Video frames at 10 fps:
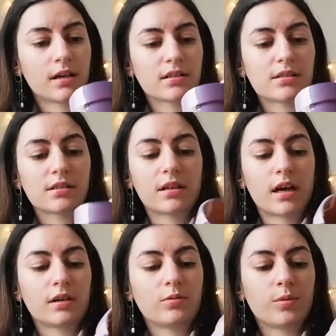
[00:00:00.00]
So
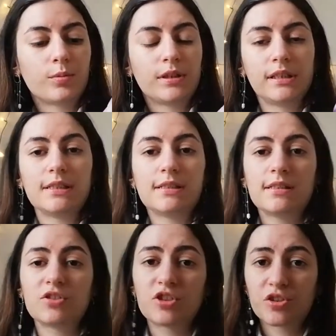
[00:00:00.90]
now what we need
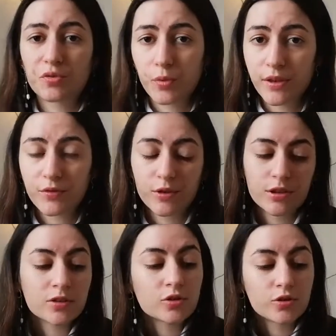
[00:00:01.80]
is just wait for
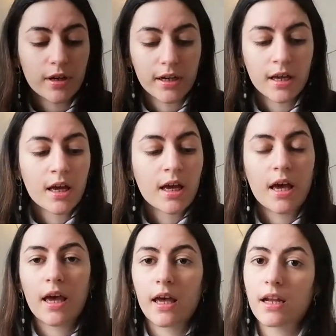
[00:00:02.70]
it to dry,
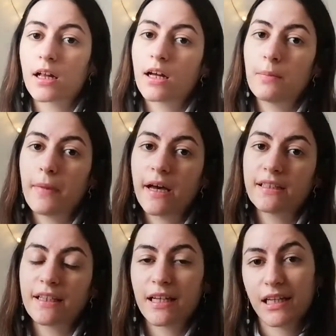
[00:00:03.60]
and I'll come back
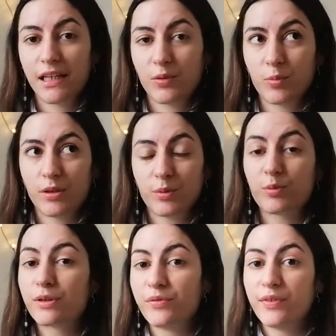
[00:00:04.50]
and we'll
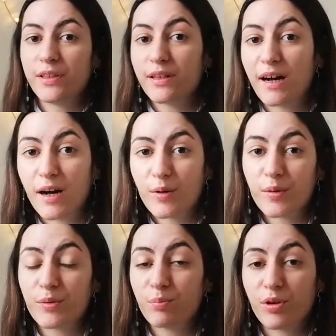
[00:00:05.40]
reveal how
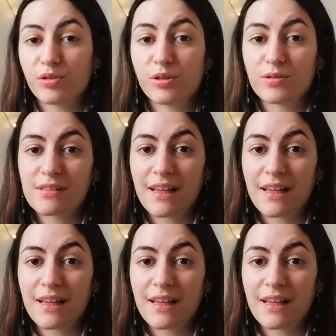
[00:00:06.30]
the pot looks